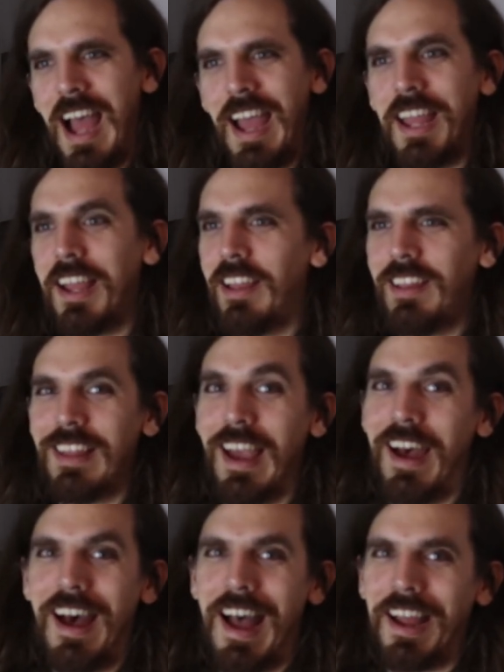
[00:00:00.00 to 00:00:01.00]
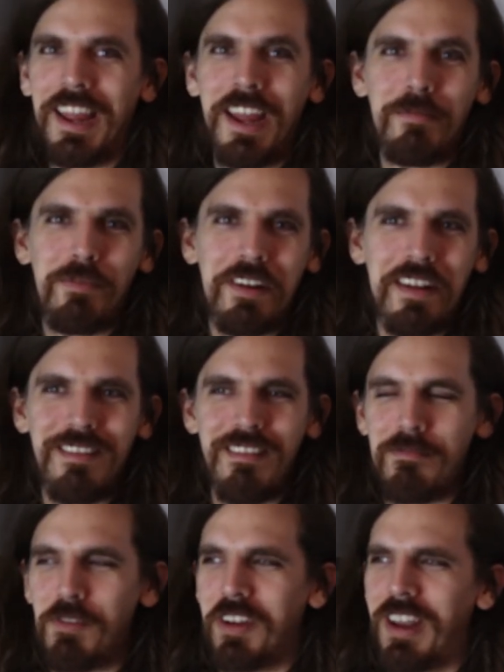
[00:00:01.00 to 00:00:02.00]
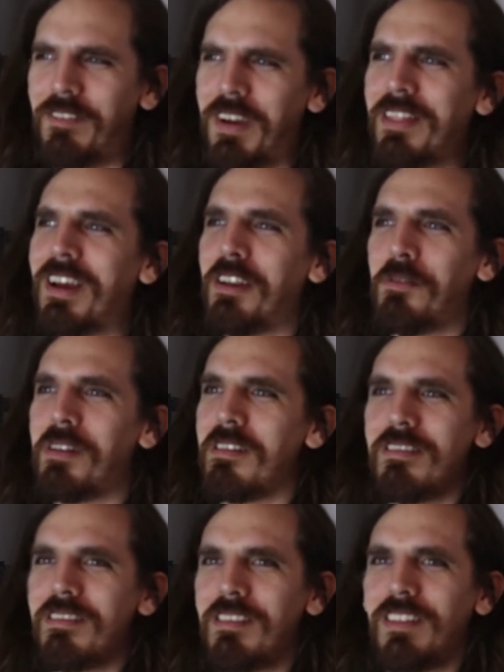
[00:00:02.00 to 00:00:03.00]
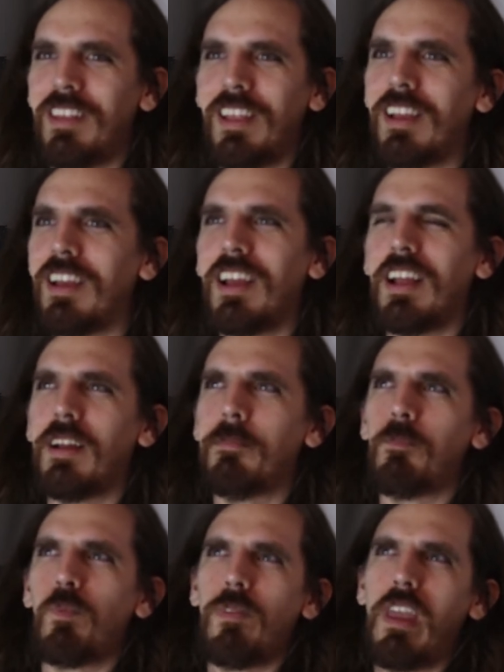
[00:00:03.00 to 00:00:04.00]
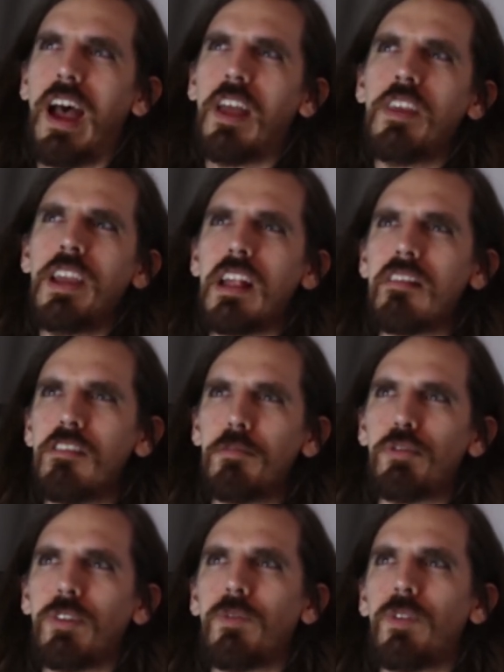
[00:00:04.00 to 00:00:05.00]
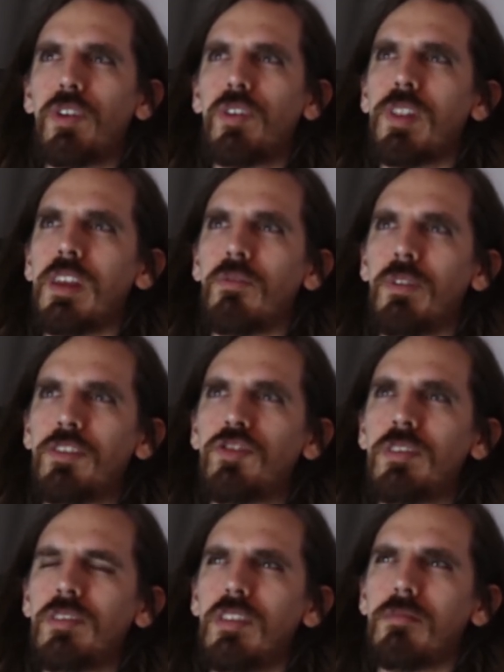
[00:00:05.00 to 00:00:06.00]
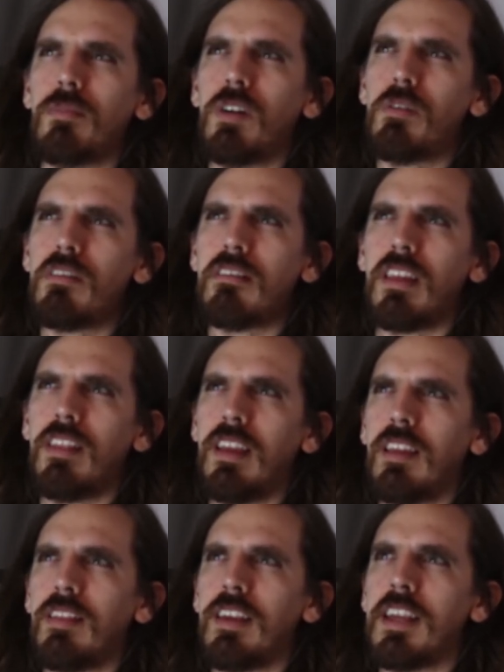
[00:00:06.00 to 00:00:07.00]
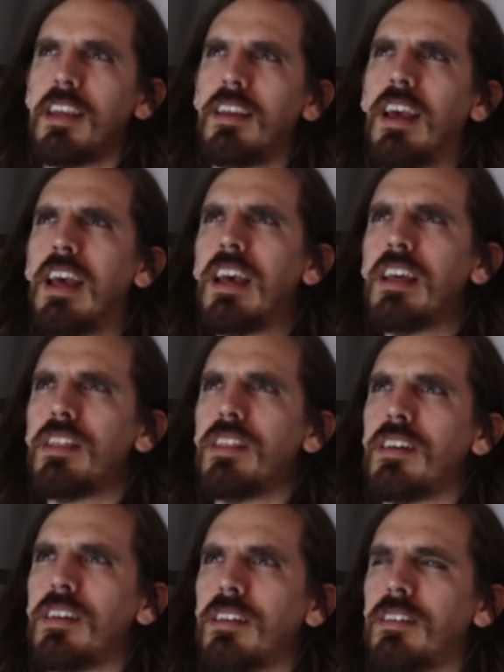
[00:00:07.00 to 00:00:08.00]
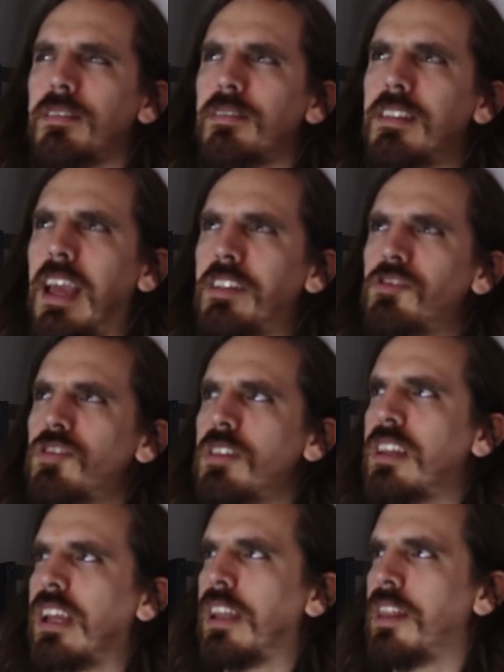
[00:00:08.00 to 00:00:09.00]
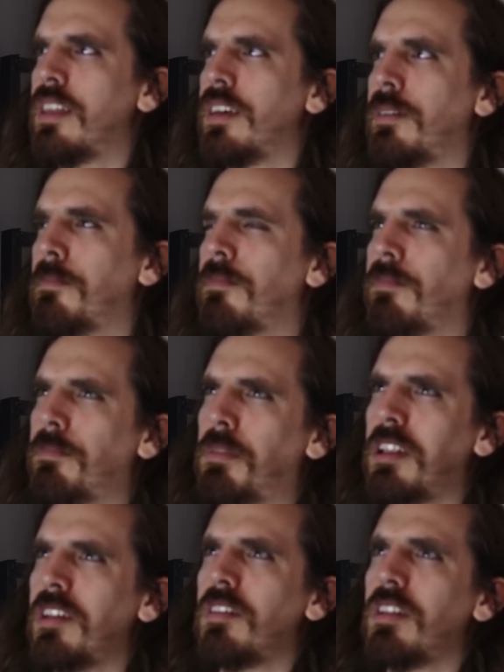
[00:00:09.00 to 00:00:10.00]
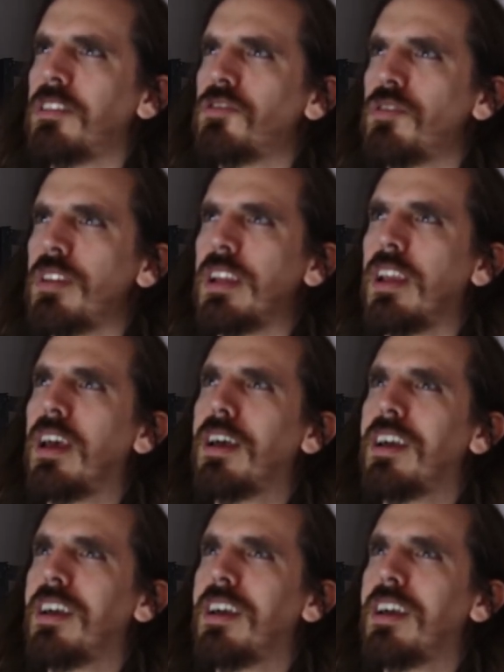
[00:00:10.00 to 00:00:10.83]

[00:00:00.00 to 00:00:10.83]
I can't praise this book enough. I thought it was, I think I still prefer the original the most. I think the tension and the political intrigue,